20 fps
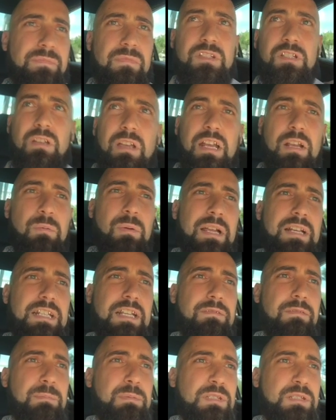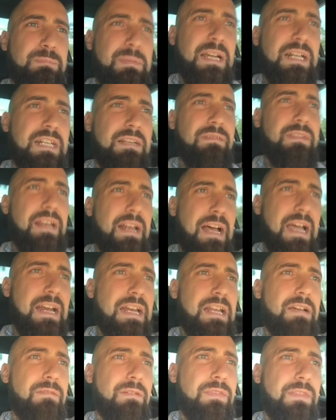So anyway, different perspective that I never